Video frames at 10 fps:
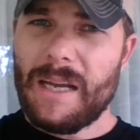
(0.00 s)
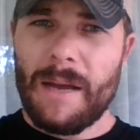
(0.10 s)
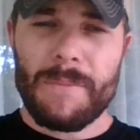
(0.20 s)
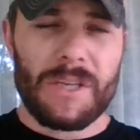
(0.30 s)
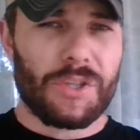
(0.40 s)

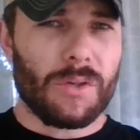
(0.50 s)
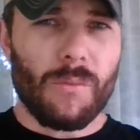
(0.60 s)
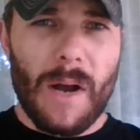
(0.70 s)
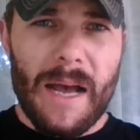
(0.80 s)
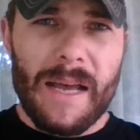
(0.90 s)
I'm not sure
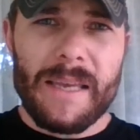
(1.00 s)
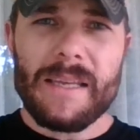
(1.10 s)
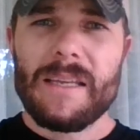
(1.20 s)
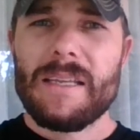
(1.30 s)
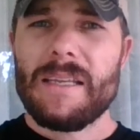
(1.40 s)
why.
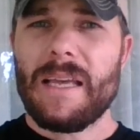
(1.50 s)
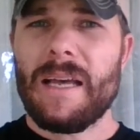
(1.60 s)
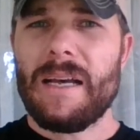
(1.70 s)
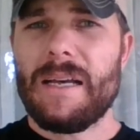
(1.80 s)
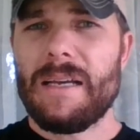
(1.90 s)

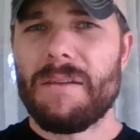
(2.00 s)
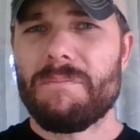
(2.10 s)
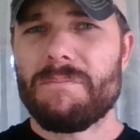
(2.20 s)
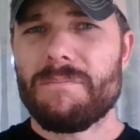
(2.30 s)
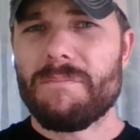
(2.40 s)
Uh,
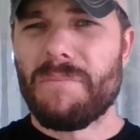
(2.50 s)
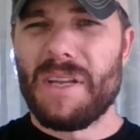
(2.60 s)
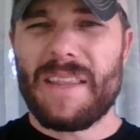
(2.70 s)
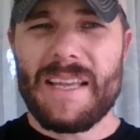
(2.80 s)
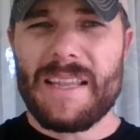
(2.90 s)

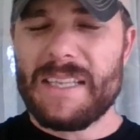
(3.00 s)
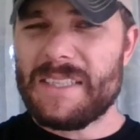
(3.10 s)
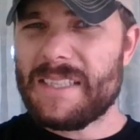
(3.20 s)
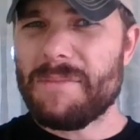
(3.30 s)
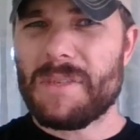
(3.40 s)
but they, they
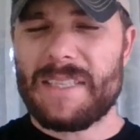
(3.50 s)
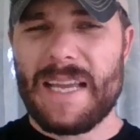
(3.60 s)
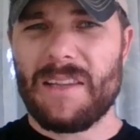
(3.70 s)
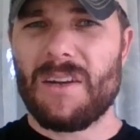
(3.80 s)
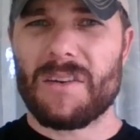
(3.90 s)
just seem to
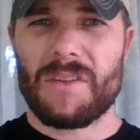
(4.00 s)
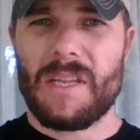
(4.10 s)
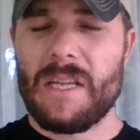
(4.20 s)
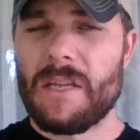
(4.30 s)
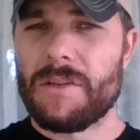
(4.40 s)
take longer
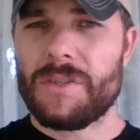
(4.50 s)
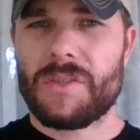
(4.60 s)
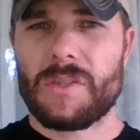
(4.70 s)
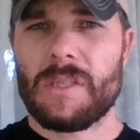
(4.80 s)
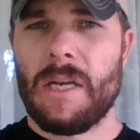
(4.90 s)
than the
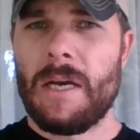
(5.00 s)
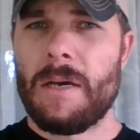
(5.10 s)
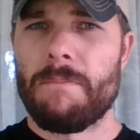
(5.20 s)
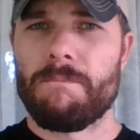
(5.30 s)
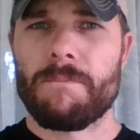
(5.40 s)
others.
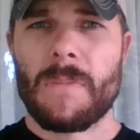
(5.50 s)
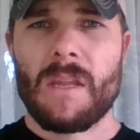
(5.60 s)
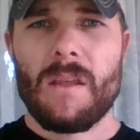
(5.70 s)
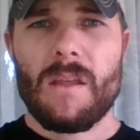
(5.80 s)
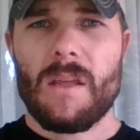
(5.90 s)
Um,
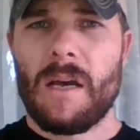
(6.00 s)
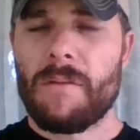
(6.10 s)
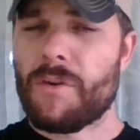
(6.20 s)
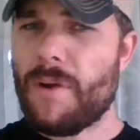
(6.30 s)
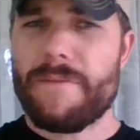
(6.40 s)
uh,
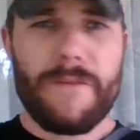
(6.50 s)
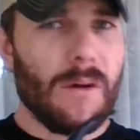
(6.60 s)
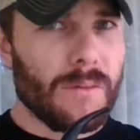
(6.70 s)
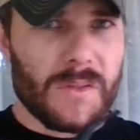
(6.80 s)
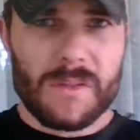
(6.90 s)
great
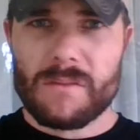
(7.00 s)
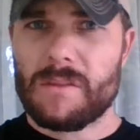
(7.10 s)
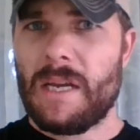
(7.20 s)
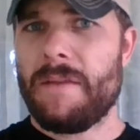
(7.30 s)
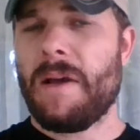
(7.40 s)
folks.
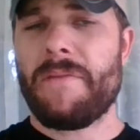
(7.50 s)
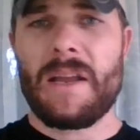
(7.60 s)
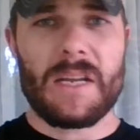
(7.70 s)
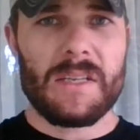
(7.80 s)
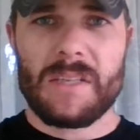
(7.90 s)
I, have
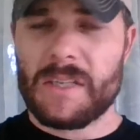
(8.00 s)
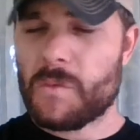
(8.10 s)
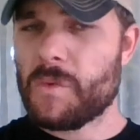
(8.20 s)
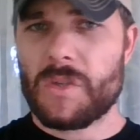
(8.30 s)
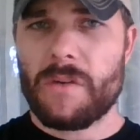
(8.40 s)
had good
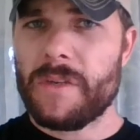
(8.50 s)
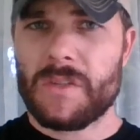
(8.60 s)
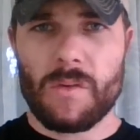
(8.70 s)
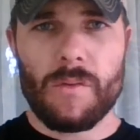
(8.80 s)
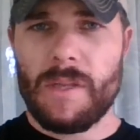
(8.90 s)
customer service,
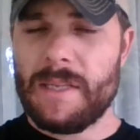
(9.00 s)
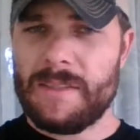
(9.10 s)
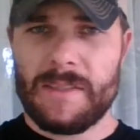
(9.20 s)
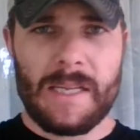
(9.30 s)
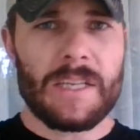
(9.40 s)
so
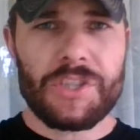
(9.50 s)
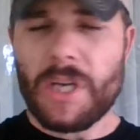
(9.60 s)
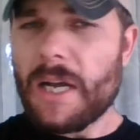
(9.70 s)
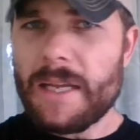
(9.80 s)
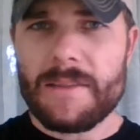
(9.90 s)
this is not a
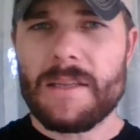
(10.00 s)
shot at